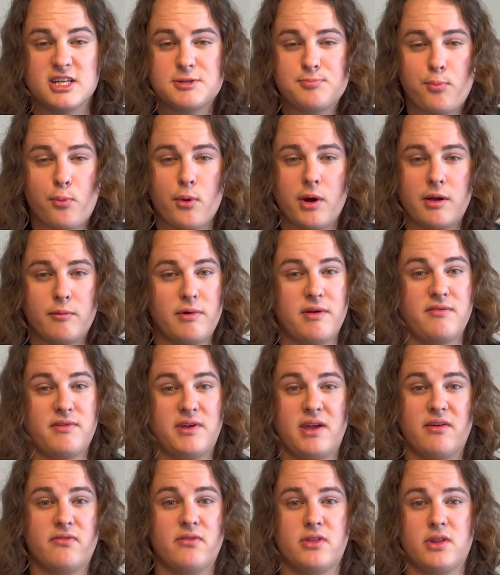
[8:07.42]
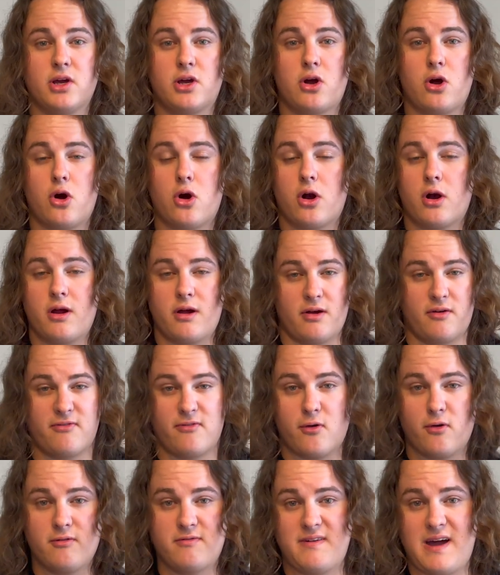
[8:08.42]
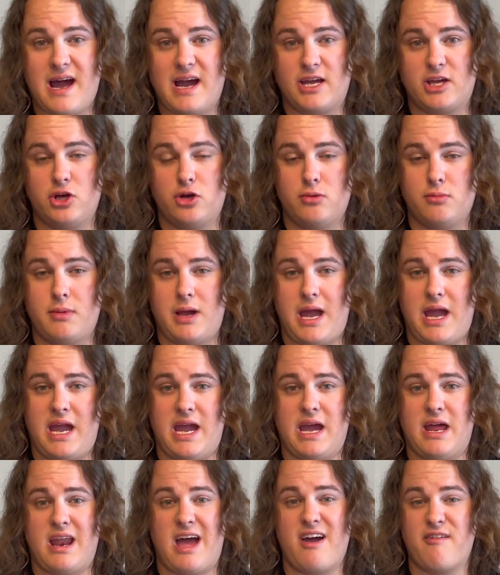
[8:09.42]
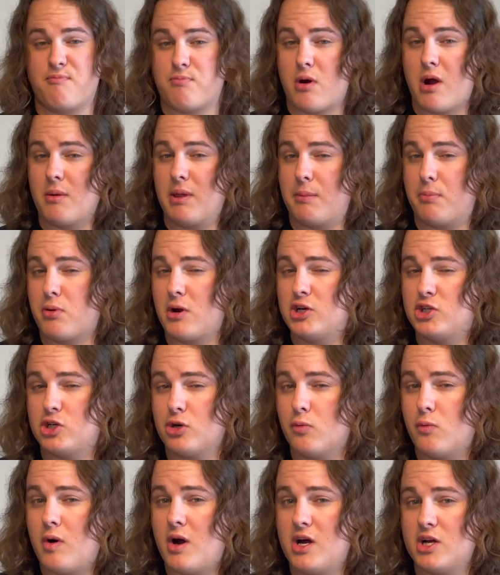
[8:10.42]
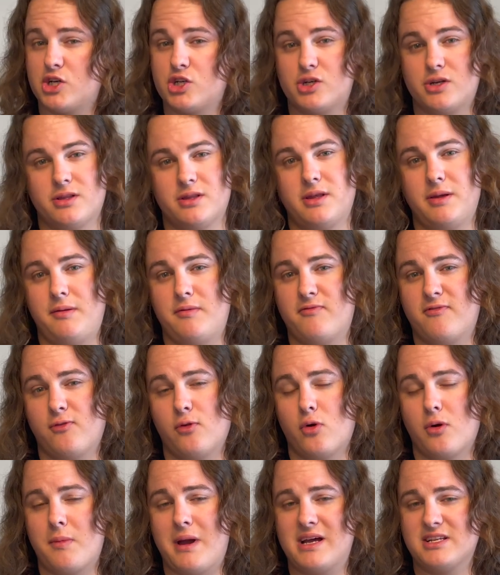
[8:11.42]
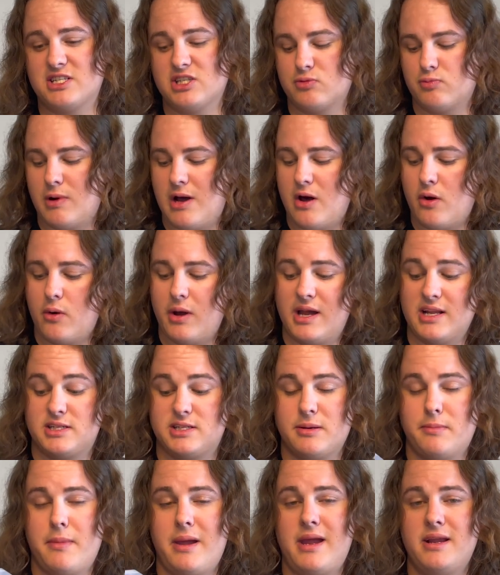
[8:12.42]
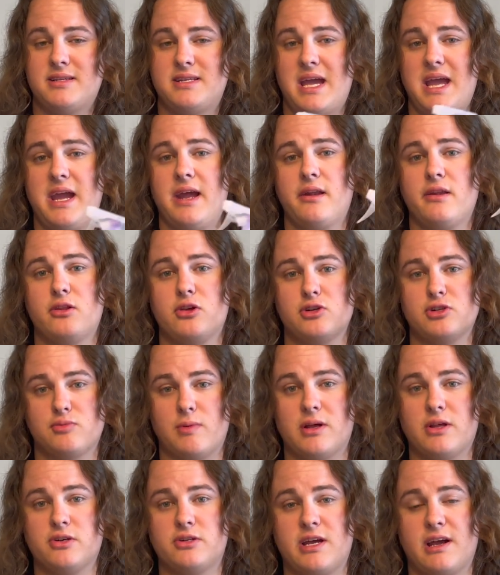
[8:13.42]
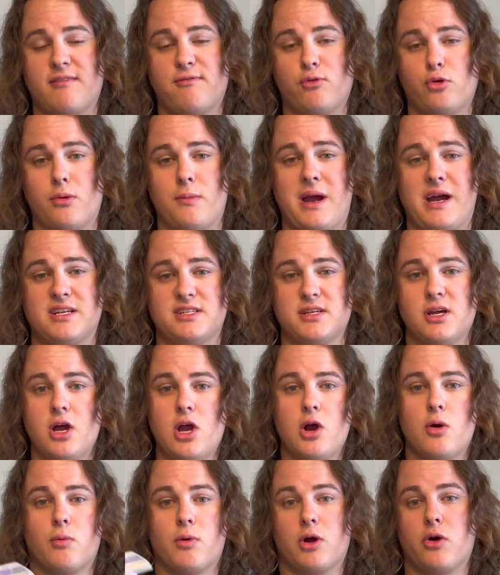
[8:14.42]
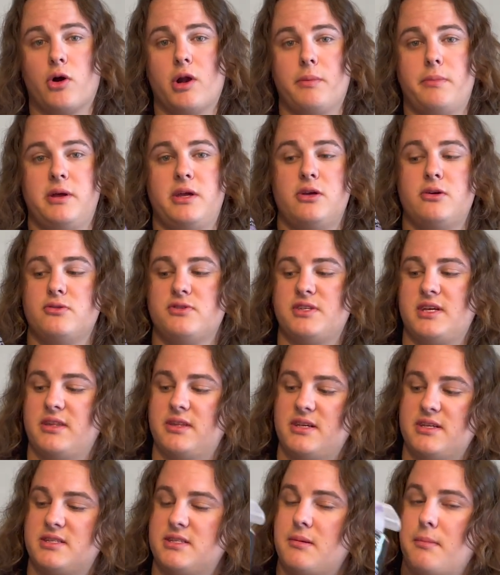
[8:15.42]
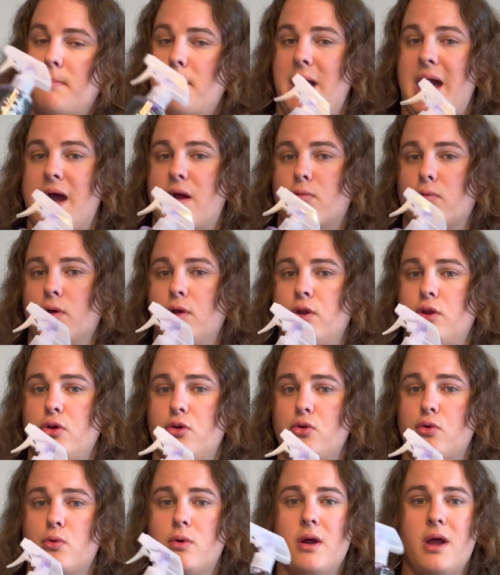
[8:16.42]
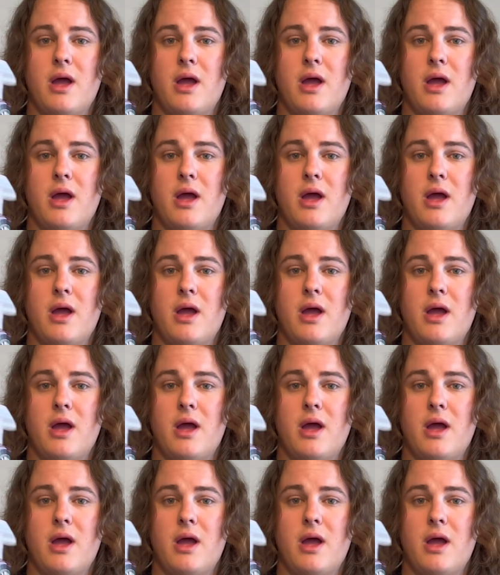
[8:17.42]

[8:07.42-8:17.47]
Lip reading: point, we've given the car a full vacuum, and I've probably pressure washed the floor mats as well. And to maintain those WeatherTech floor mats, we're going to be using this Matte Renew.